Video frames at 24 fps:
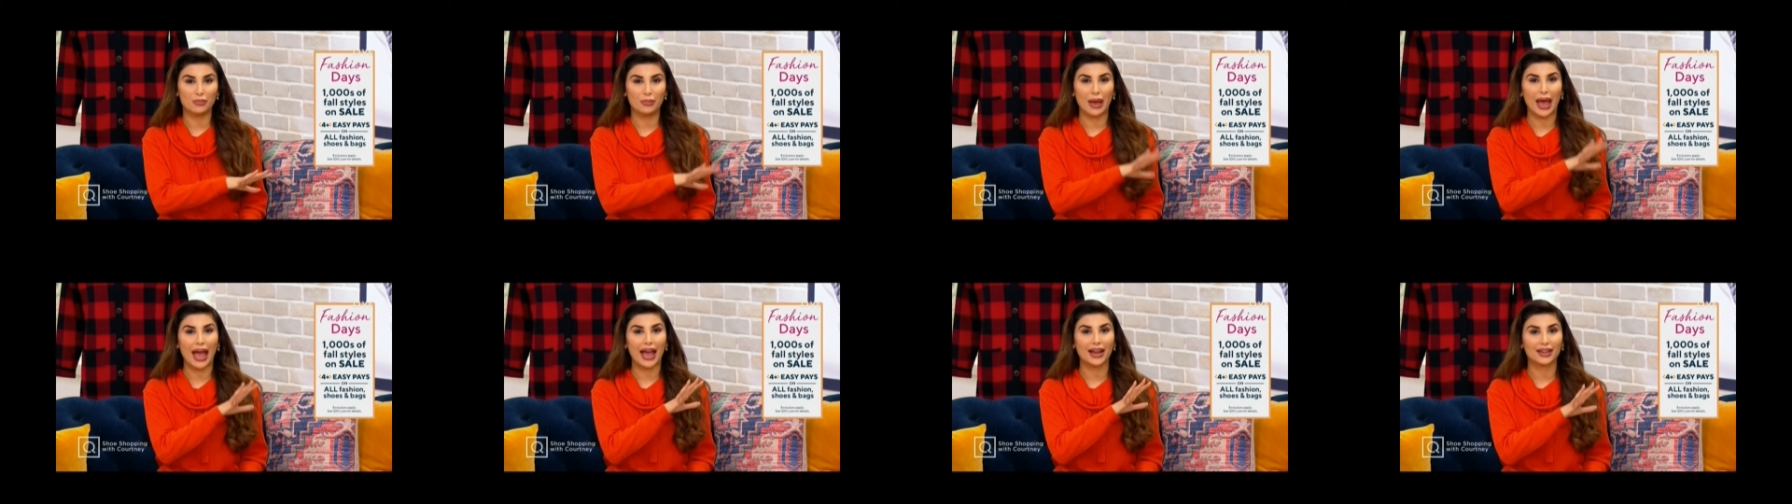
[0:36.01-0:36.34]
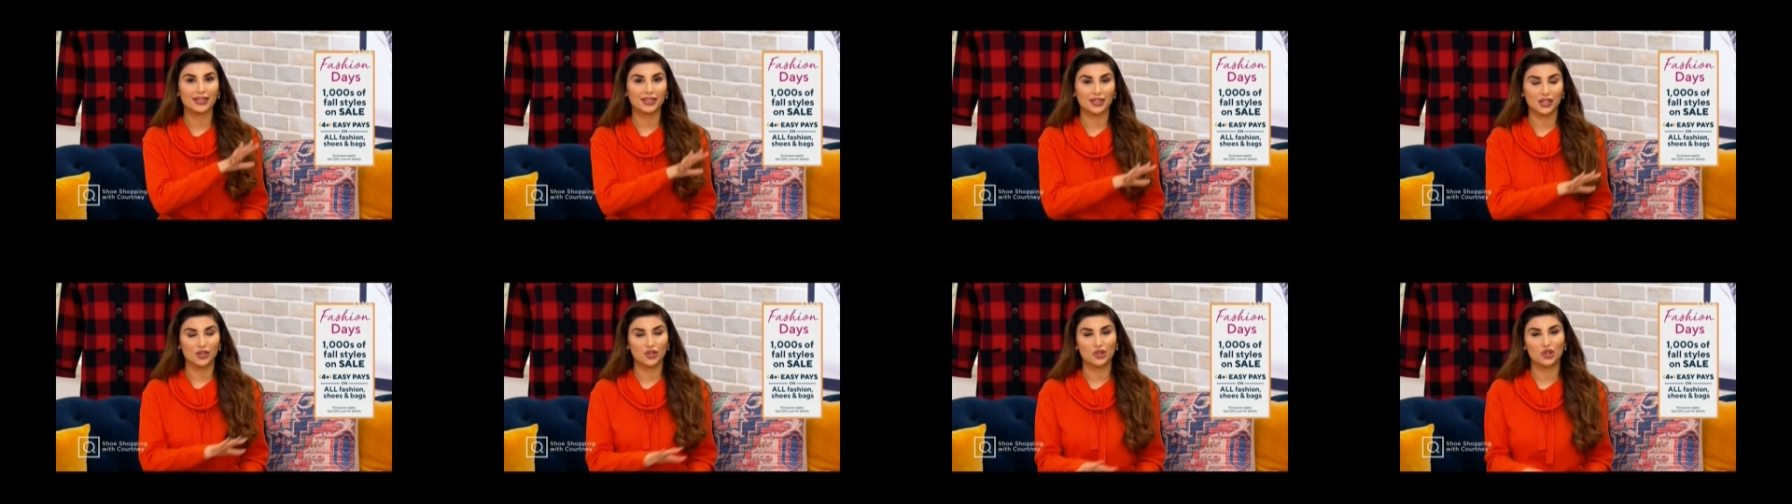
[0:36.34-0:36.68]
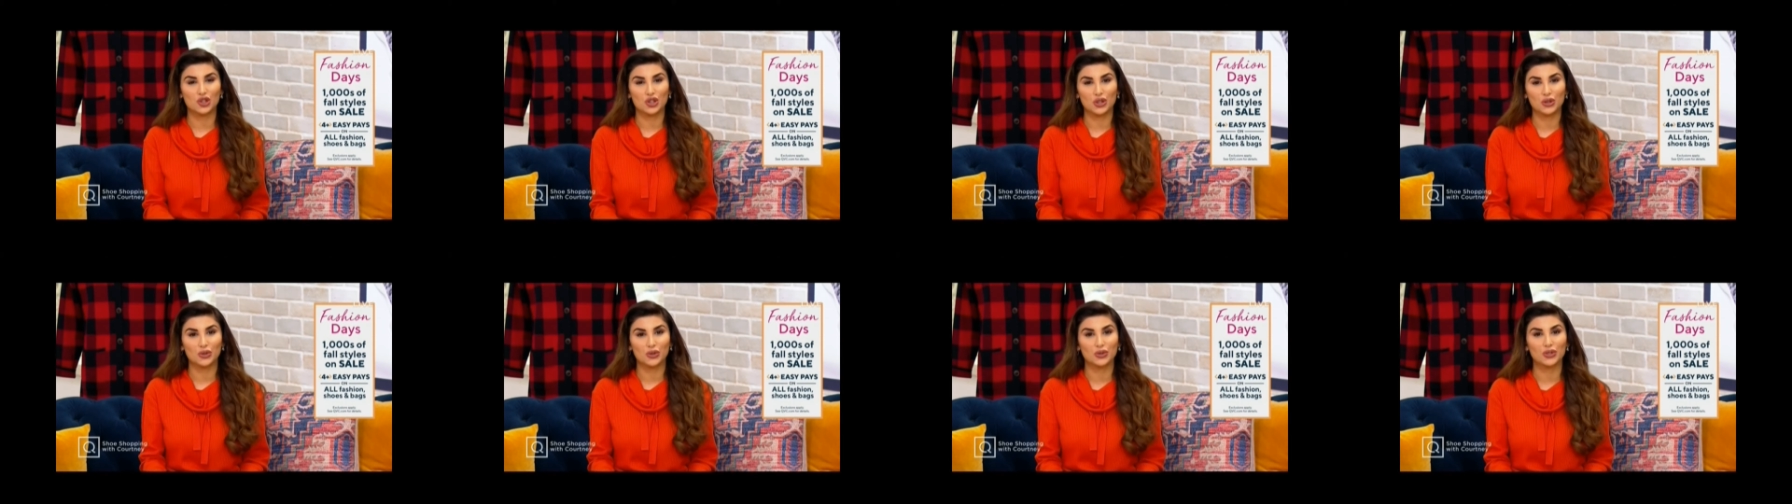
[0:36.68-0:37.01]
bags, and
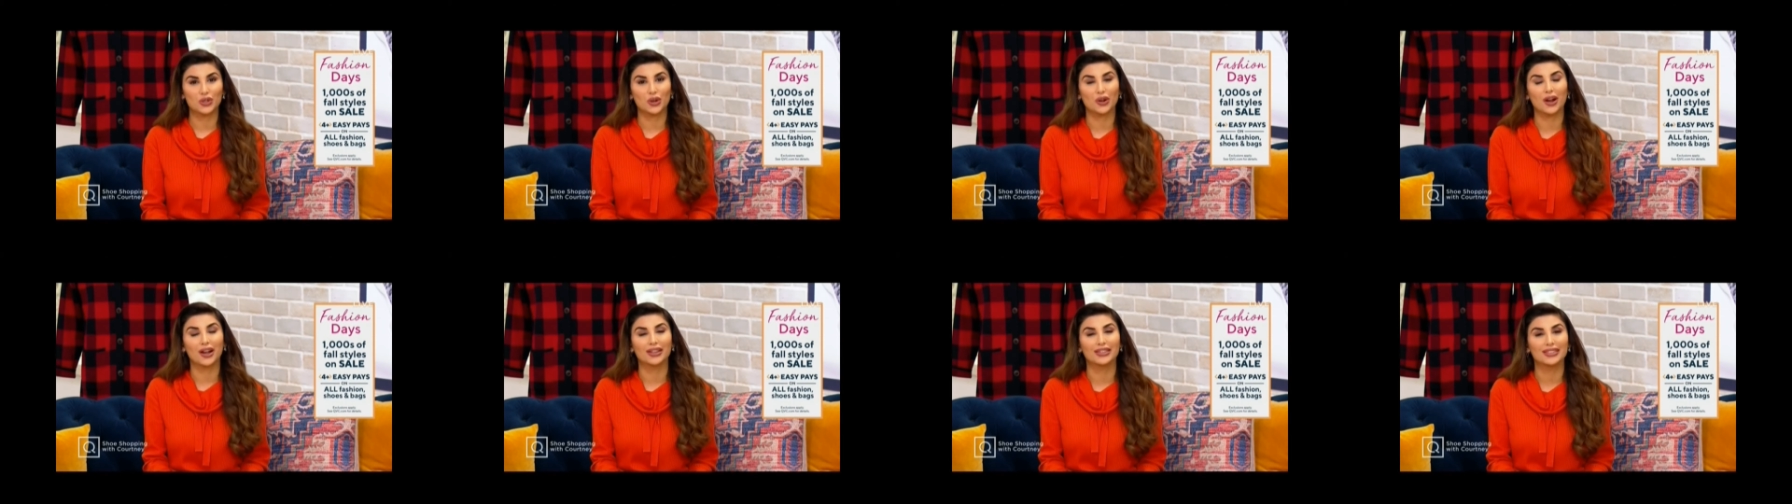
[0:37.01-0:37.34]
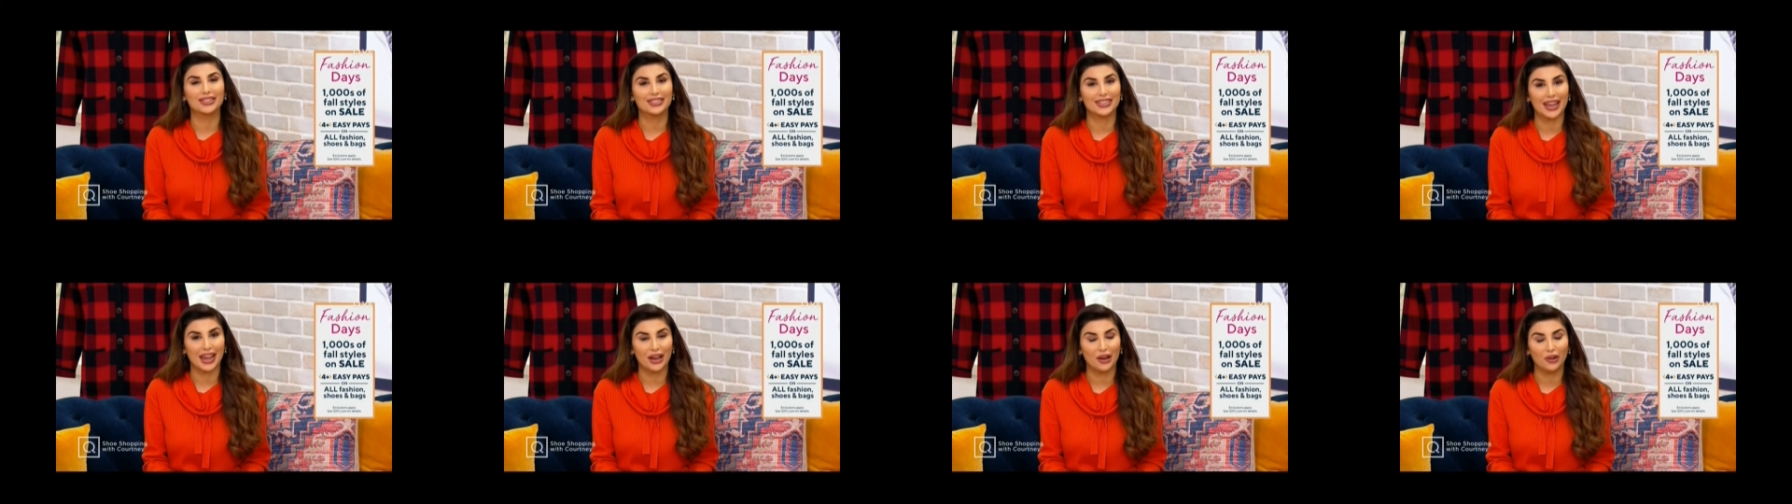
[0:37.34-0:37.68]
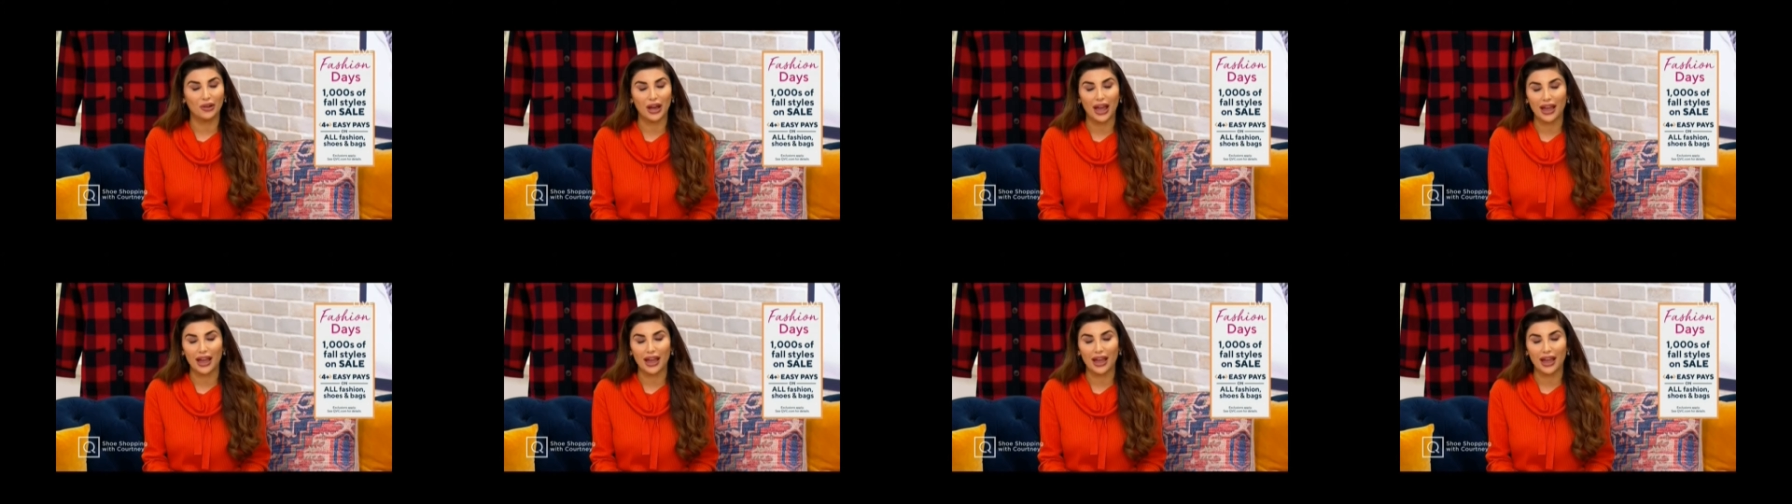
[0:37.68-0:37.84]
shoes are on sale.